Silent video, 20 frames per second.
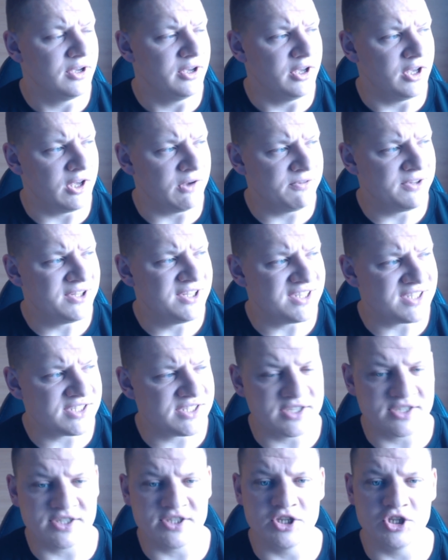in, if this
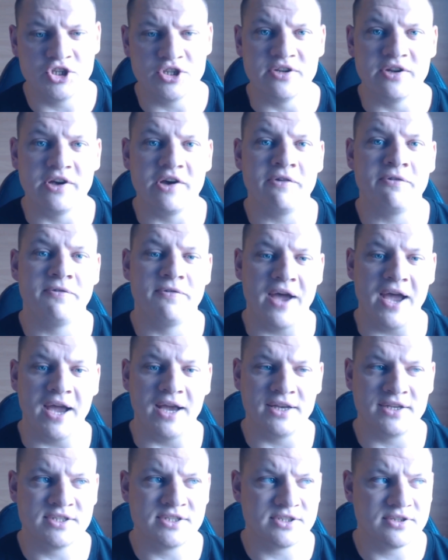decision
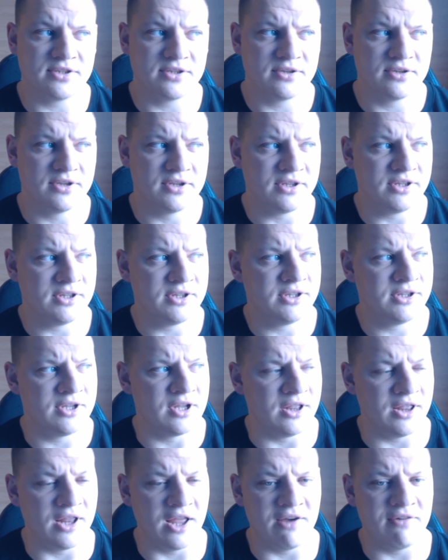affects
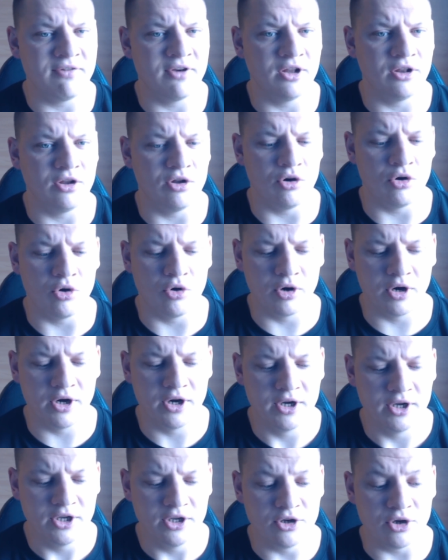the level
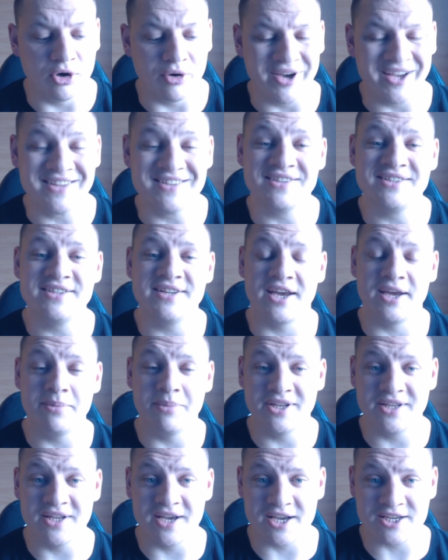or
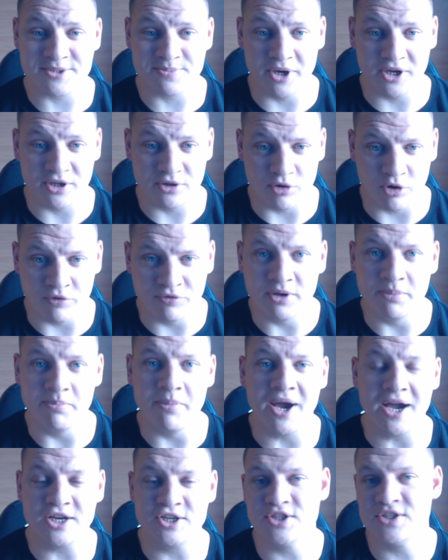entertainment aspect of the
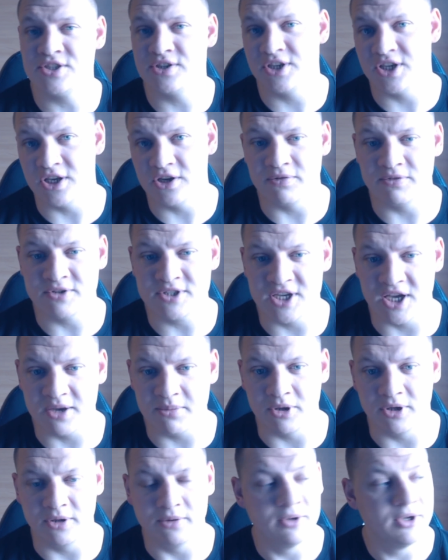matches in King of the
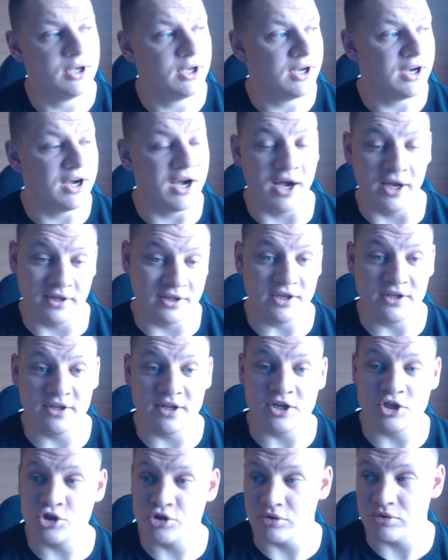Table, I think
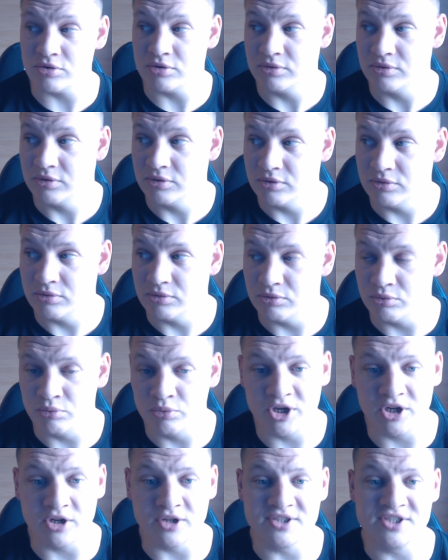they should
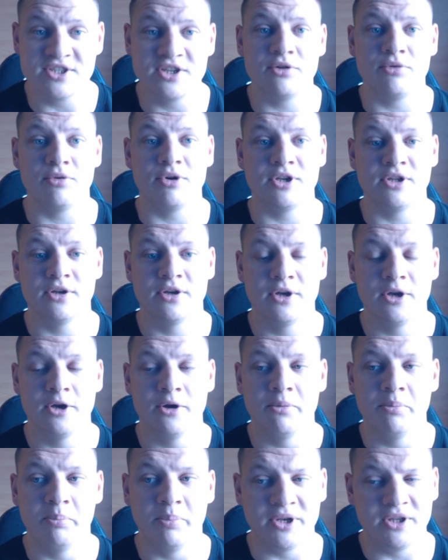reconsider it.
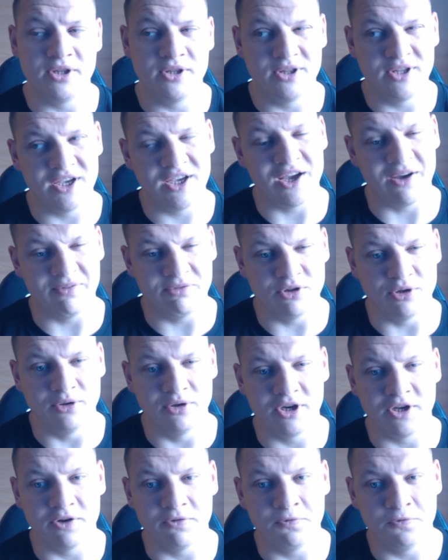But they have to
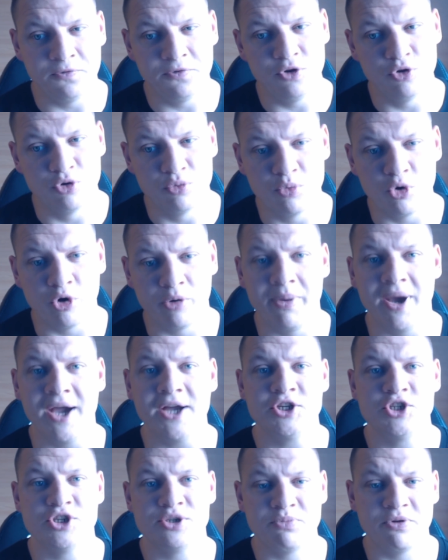look at few more
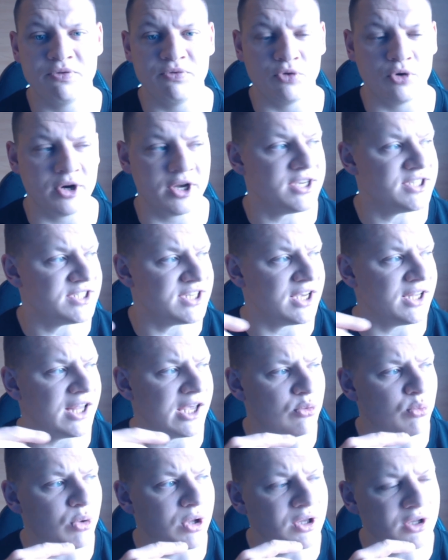matches before they say
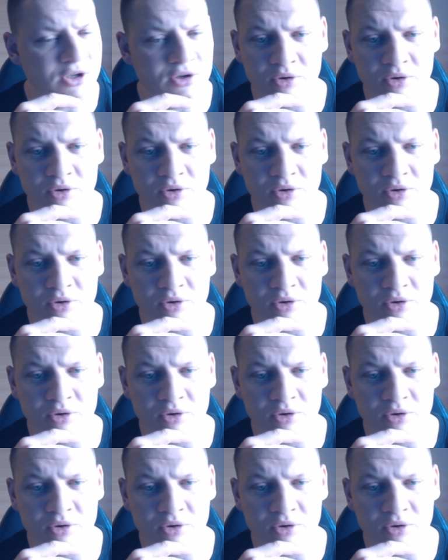like, well,